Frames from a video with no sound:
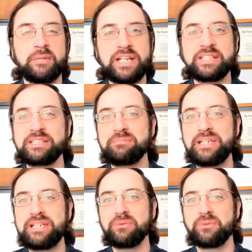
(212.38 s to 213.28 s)
But that doesn't
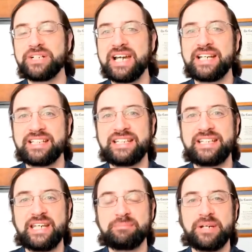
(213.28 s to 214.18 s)
mean that we're not
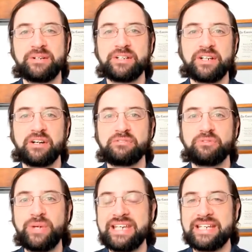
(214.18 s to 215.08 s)
in a period
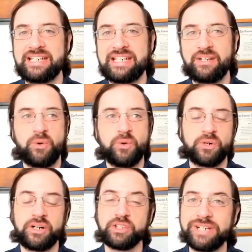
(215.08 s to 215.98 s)
of weakening
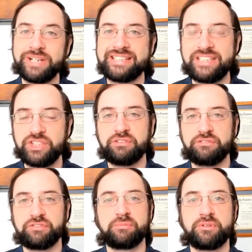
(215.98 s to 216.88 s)
or a
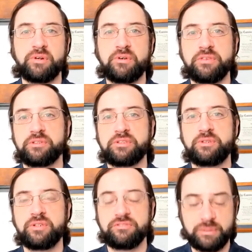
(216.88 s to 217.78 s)
transition
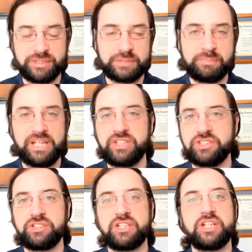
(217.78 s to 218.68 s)
from
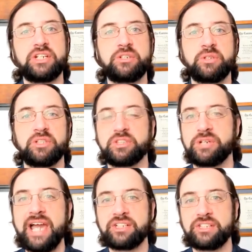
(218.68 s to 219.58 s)
expansion to
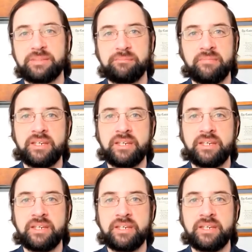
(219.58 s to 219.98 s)
contraction.